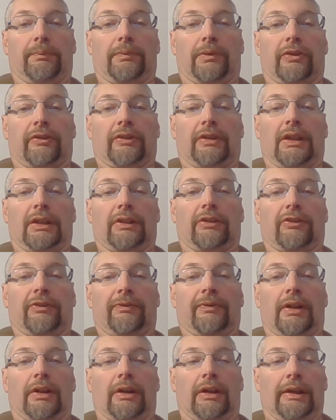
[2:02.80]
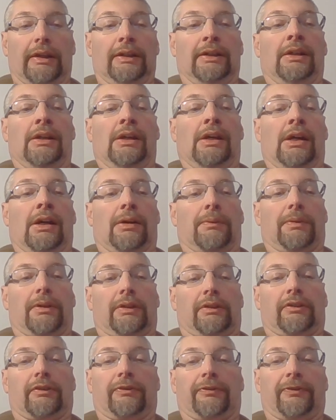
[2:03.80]
states vary,
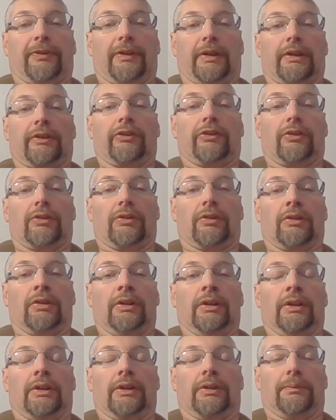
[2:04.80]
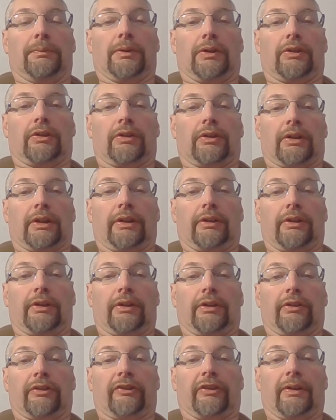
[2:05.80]
but the Federal Motor
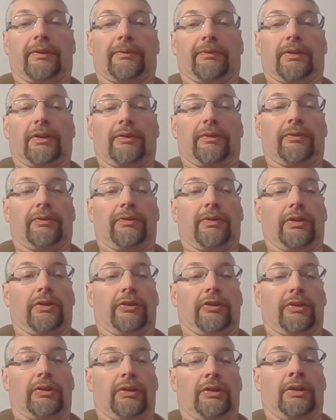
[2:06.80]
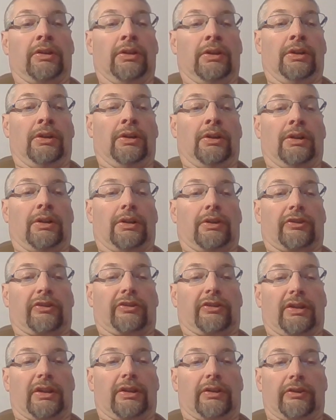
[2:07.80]
Carrier Safety Division
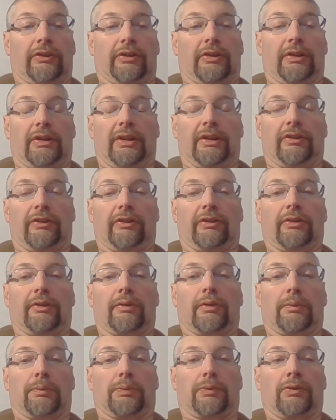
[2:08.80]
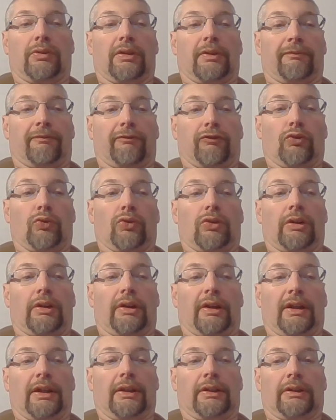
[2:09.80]
standard is 0.4,
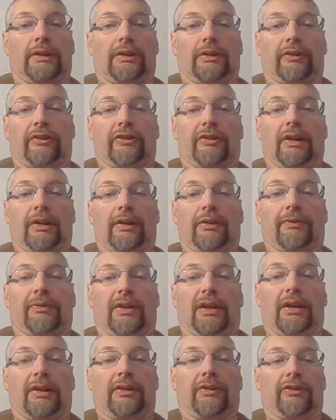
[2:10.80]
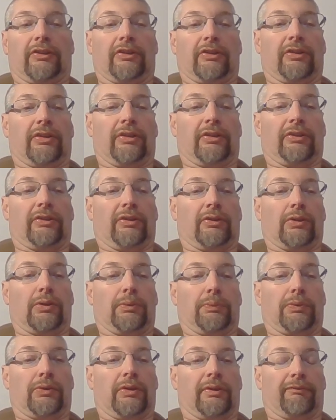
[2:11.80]
and the state of Kansas is
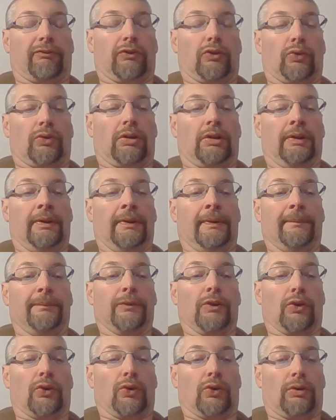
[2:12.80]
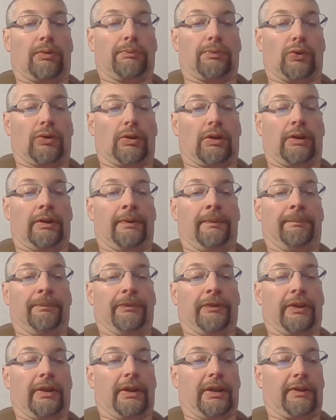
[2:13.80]
0.4 or more.
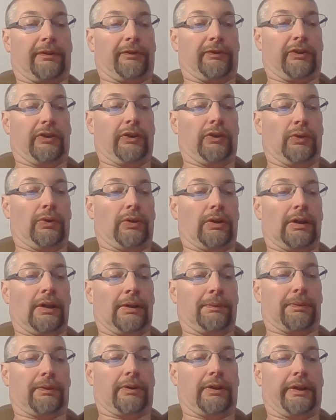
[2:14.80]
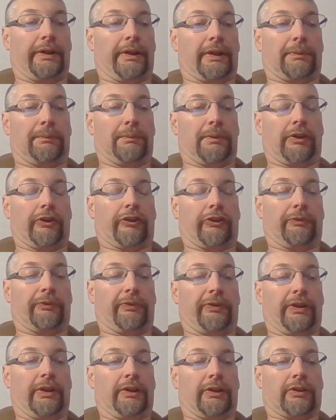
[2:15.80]
If you operate a commercial
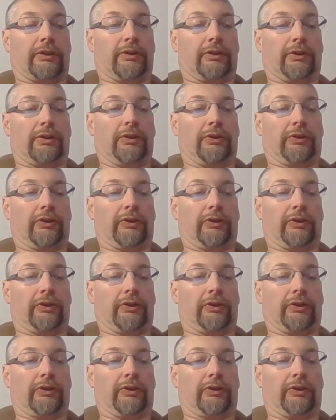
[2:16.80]
vehicle, you